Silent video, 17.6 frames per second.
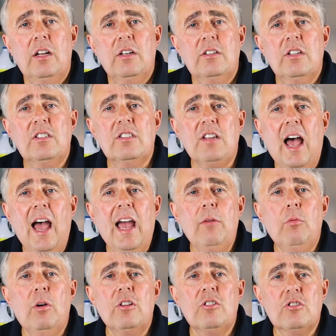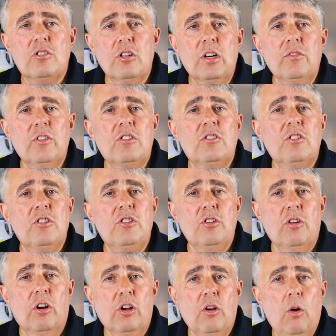Decide what services
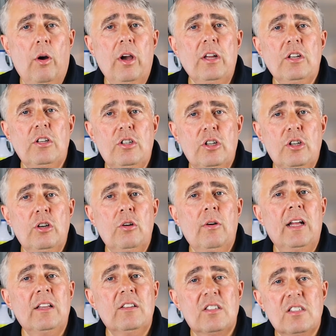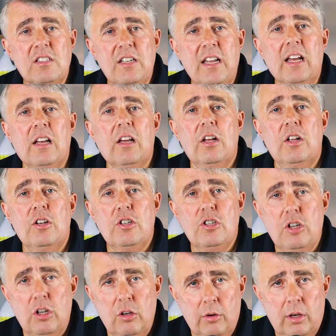you are going to do and stick
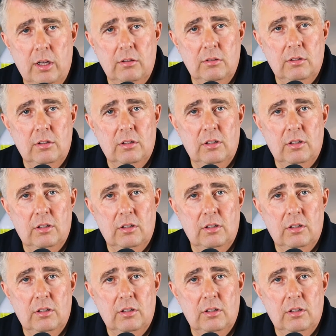to it.